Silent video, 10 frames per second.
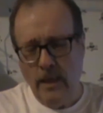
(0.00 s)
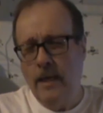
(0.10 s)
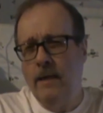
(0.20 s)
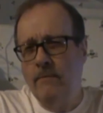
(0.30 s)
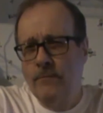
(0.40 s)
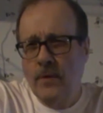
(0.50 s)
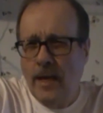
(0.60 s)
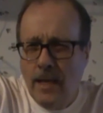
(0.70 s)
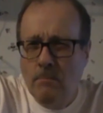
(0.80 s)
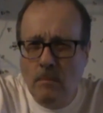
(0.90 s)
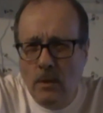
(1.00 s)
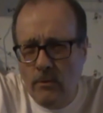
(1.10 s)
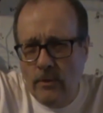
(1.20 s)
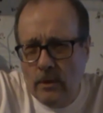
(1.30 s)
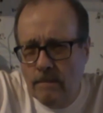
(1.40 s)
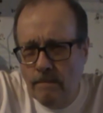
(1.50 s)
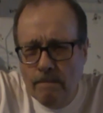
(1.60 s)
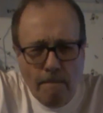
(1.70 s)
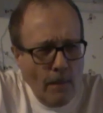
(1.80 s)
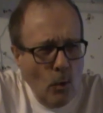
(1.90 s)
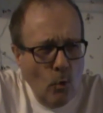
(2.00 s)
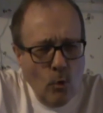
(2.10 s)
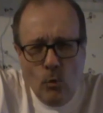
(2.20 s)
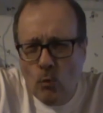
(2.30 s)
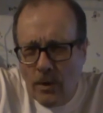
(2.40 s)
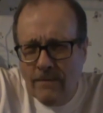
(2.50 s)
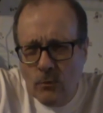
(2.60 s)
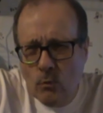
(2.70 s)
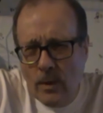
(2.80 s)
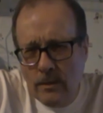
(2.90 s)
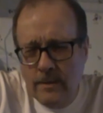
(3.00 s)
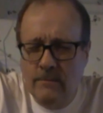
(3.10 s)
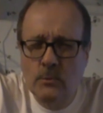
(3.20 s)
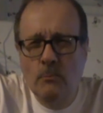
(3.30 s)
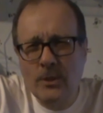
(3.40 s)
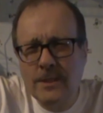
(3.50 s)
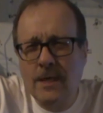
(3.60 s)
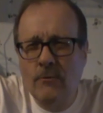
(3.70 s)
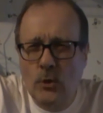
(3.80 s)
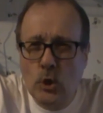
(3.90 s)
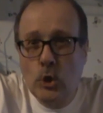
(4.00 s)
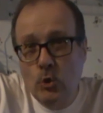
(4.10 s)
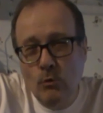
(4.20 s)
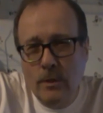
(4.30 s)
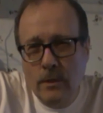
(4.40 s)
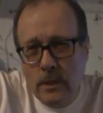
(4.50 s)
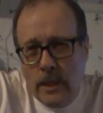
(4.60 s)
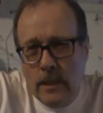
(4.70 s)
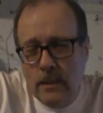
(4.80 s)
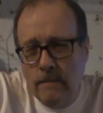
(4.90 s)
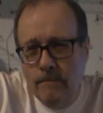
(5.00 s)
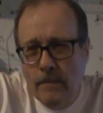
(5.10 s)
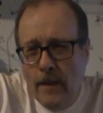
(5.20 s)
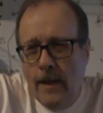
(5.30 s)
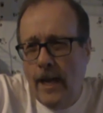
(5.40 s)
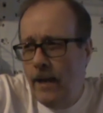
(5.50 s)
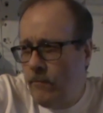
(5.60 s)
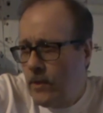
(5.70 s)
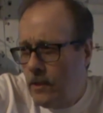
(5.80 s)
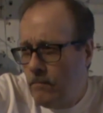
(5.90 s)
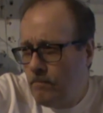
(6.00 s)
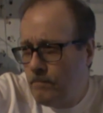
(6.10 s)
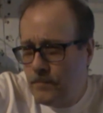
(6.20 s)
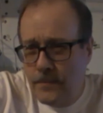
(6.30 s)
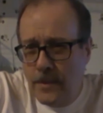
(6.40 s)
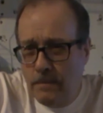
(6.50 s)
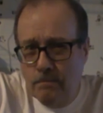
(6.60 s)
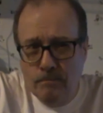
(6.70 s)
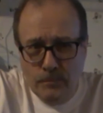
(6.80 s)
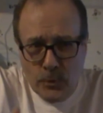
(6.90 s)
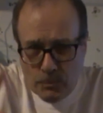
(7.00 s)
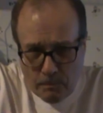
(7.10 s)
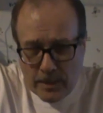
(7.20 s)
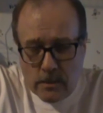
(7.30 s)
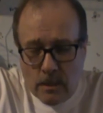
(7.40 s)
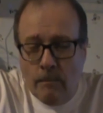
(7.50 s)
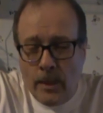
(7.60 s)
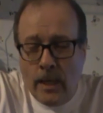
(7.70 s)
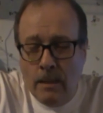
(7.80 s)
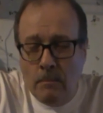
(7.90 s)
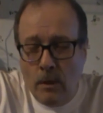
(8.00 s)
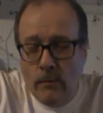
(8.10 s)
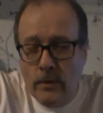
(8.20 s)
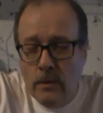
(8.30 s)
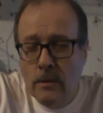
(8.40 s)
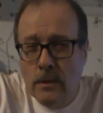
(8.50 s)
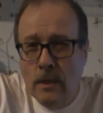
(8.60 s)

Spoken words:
if Aunt Martha or one of her relatives brings out their cute little kid, and the kid spits up on Aunt Martha,